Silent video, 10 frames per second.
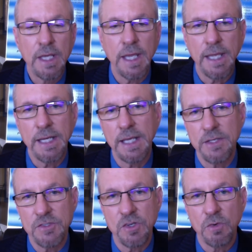
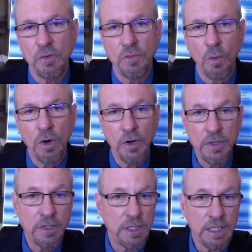469-371-8804. Or
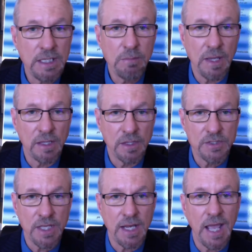you can email
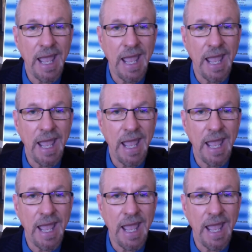us at